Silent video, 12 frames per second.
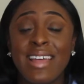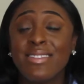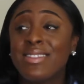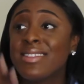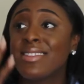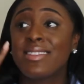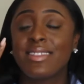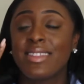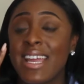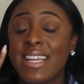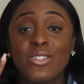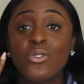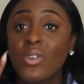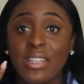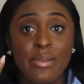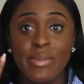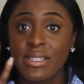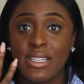And it's not
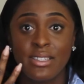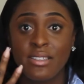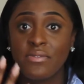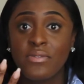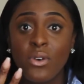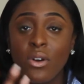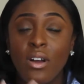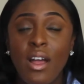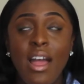limited to 4.